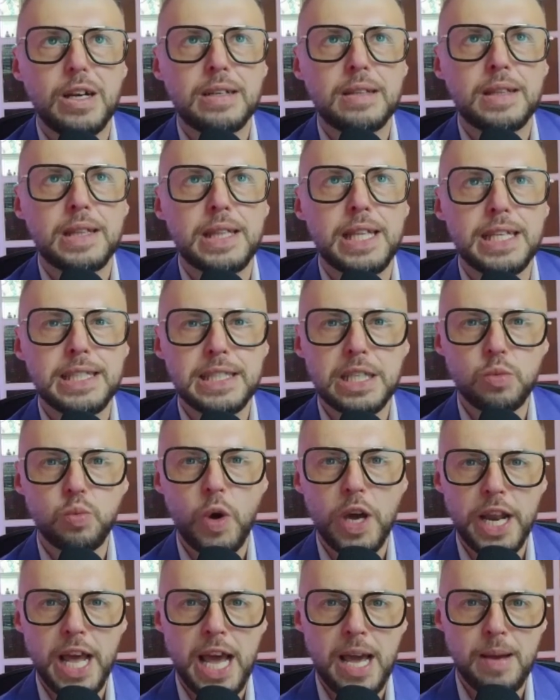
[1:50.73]
this is
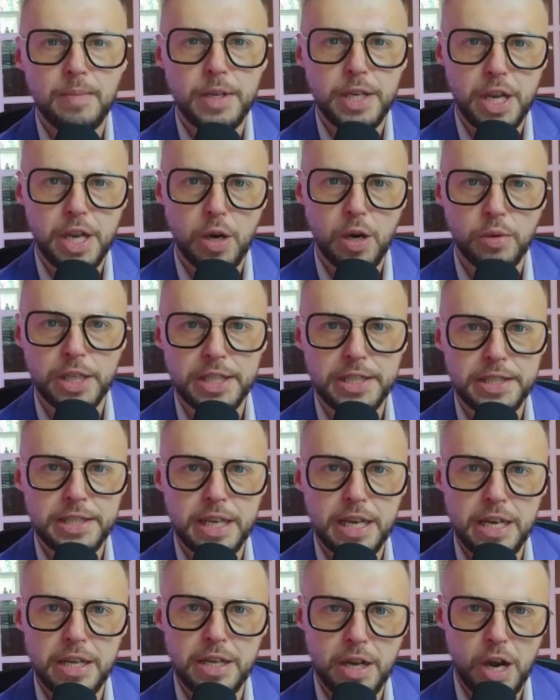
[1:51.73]
what I'm
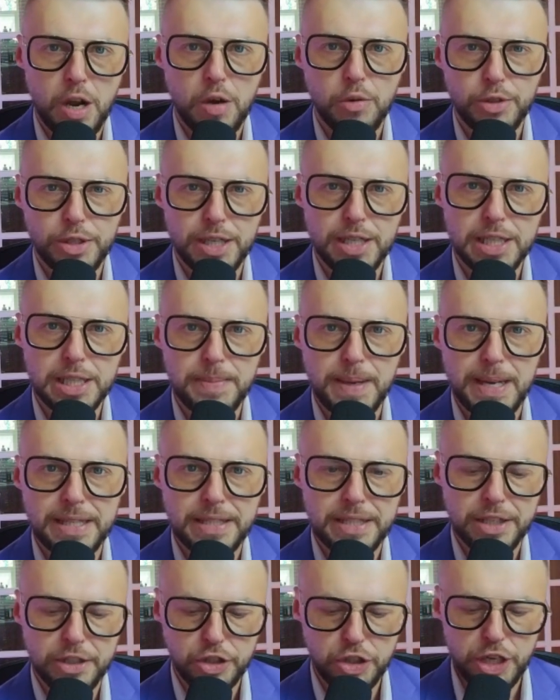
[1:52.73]
noticing in coaching space
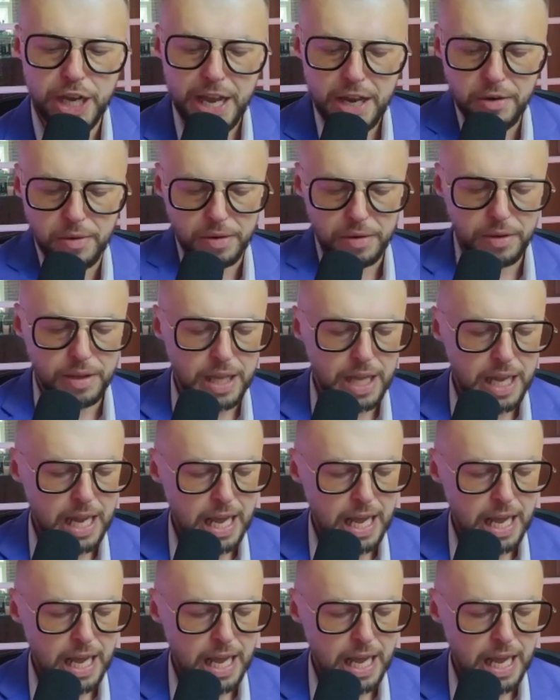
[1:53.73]
in general.